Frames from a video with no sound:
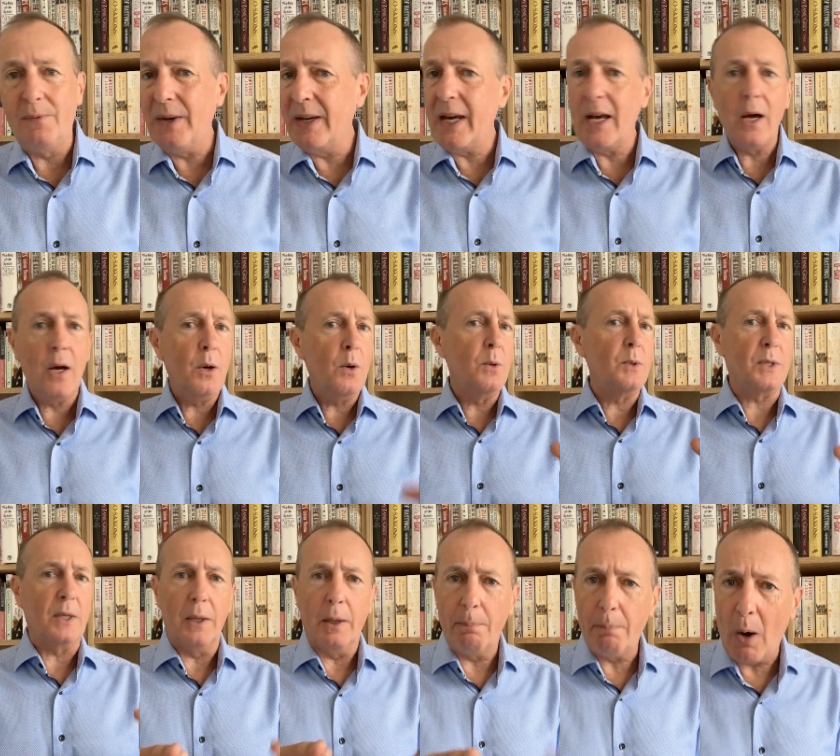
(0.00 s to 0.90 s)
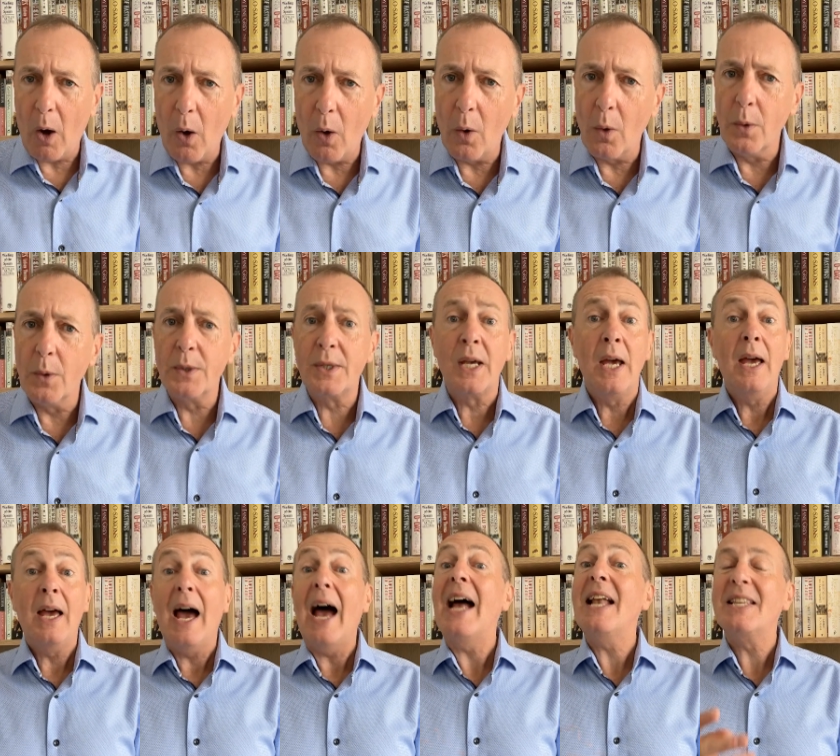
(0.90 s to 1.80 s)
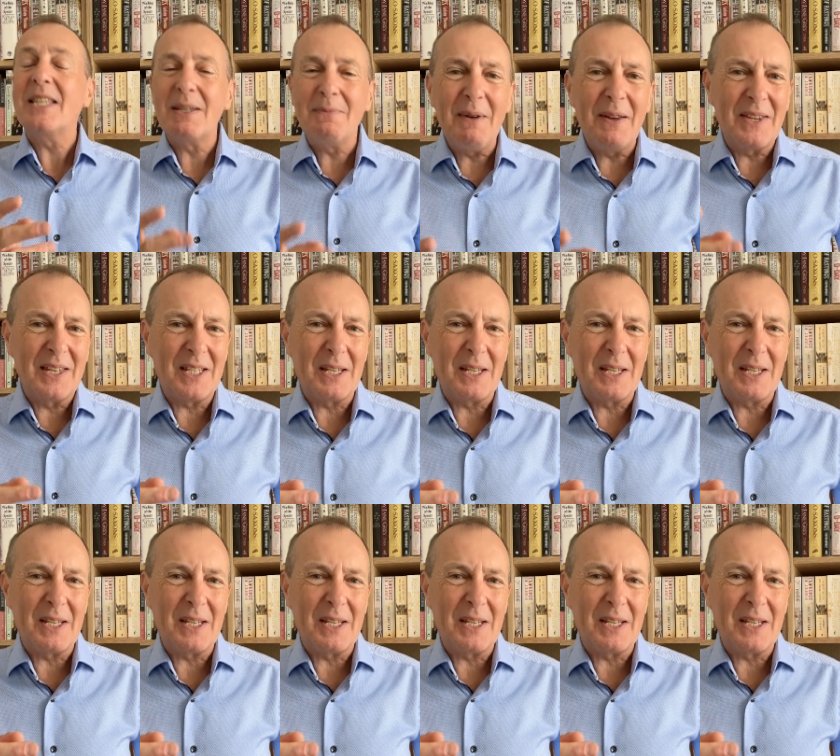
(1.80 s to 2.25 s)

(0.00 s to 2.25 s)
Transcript: videos and the polls and some other